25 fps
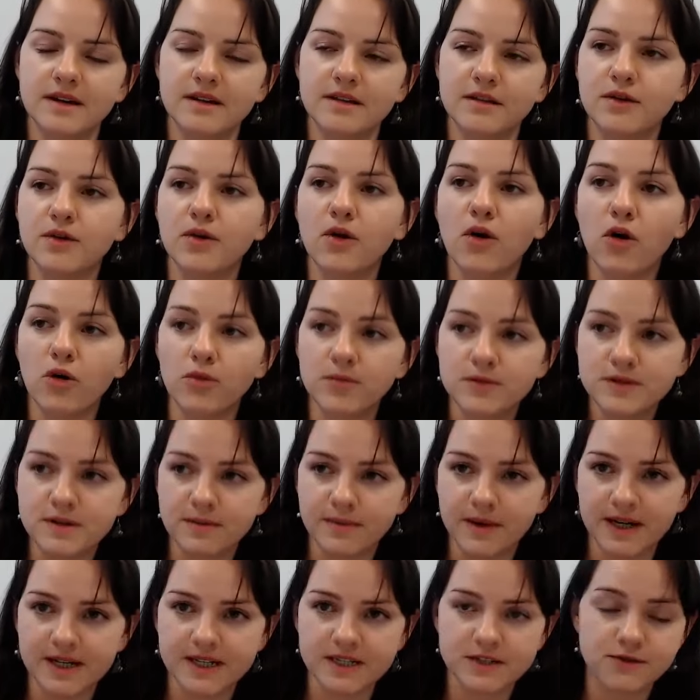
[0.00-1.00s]
they're
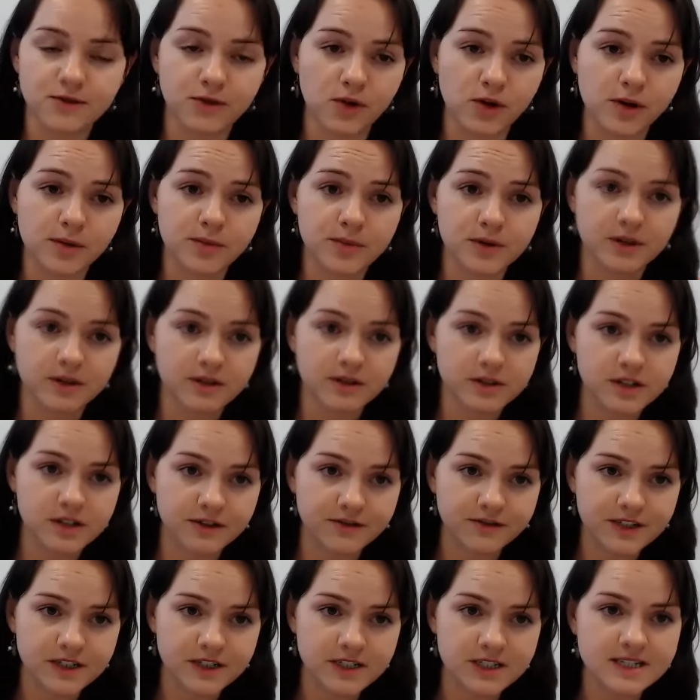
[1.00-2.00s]
optimized for production
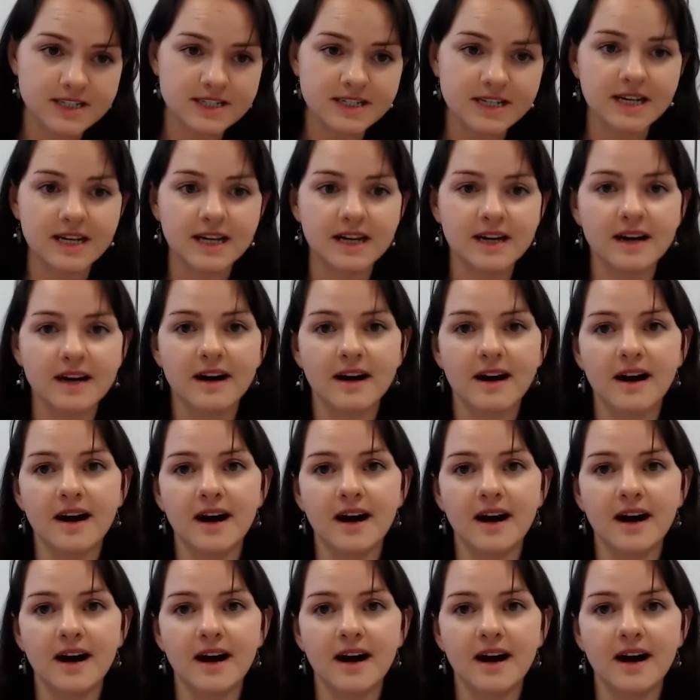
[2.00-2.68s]
efficiency,